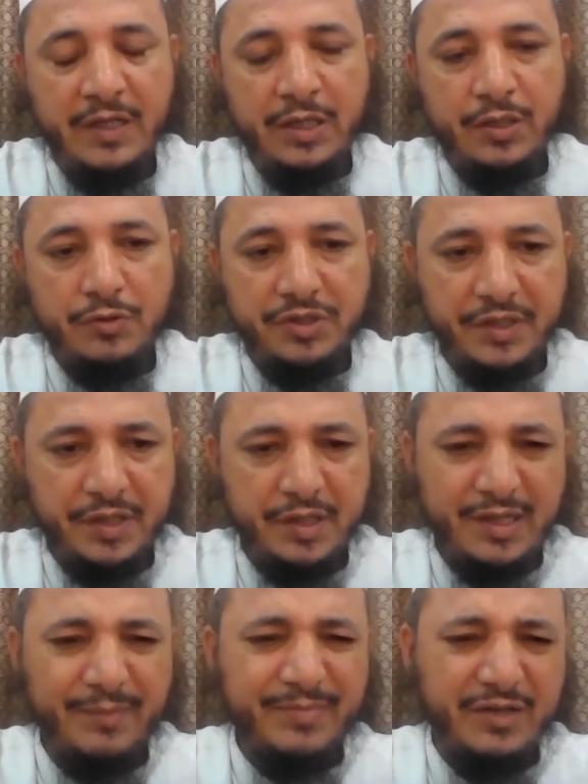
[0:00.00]
So this is
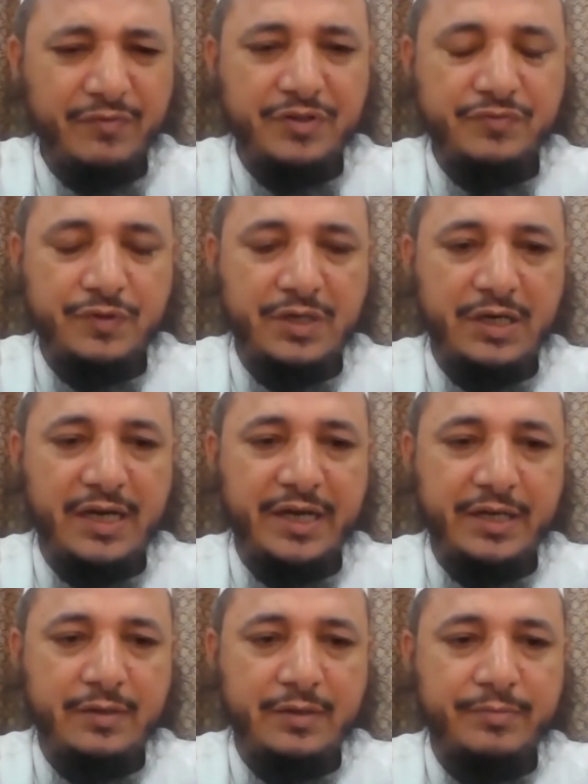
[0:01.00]
something which were
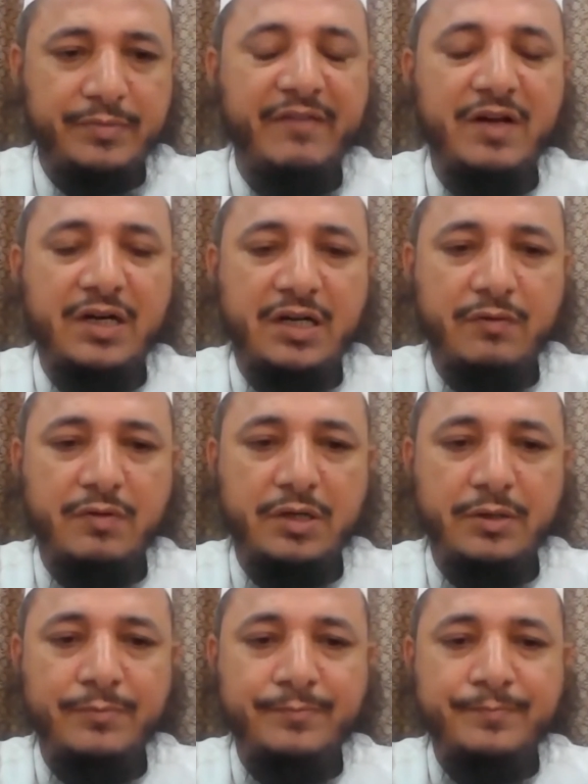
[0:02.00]
like never covered